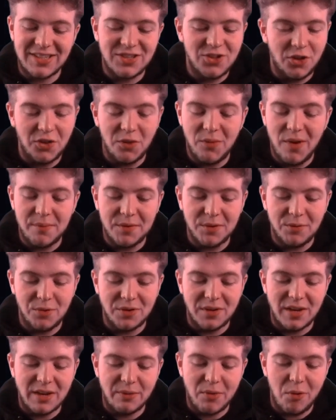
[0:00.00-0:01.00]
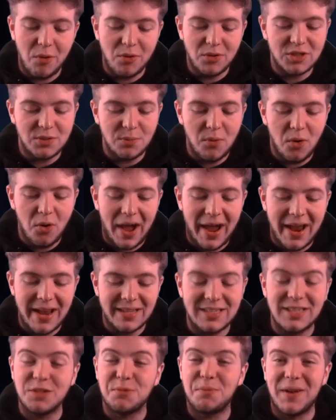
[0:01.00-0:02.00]
not the one we wanted. We want some more
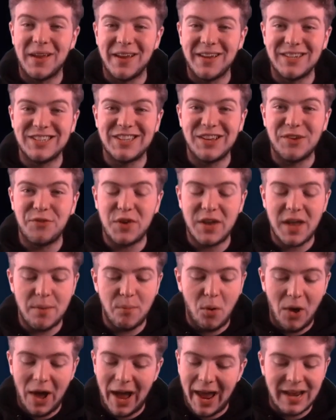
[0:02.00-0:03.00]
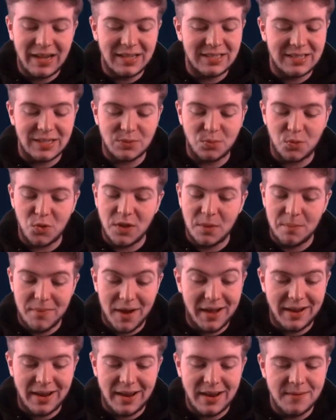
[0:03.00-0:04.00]
80s, please. If we get more 80s, we're in the
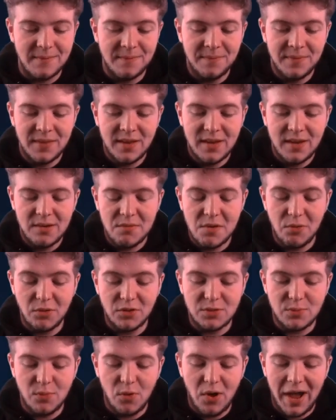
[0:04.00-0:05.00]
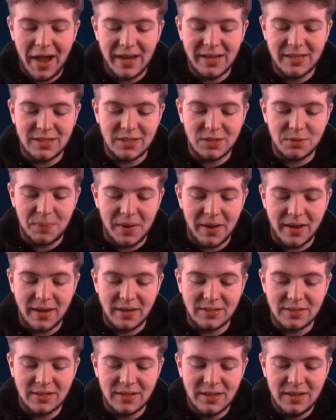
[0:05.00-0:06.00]
money. We want some more 80s,
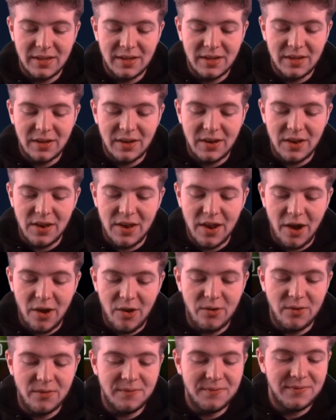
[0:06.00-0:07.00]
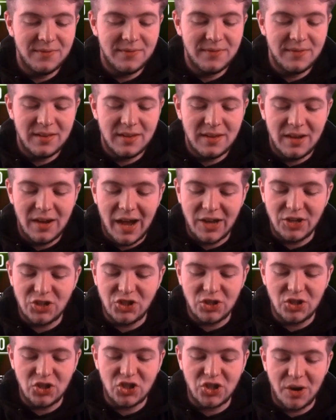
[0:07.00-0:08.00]
please. No. I
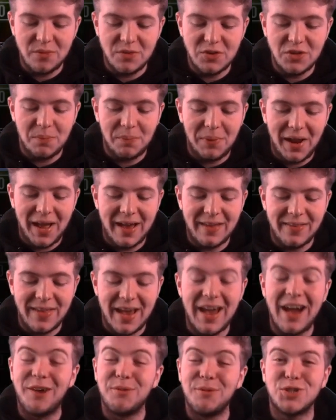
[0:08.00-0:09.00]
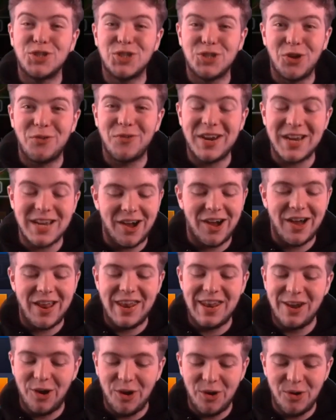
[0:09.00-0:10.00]
should have shown you the player there. I'm sorry. I
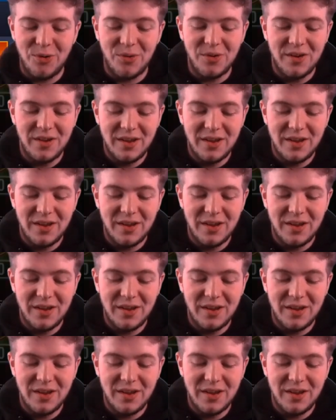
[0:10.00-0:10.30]
know.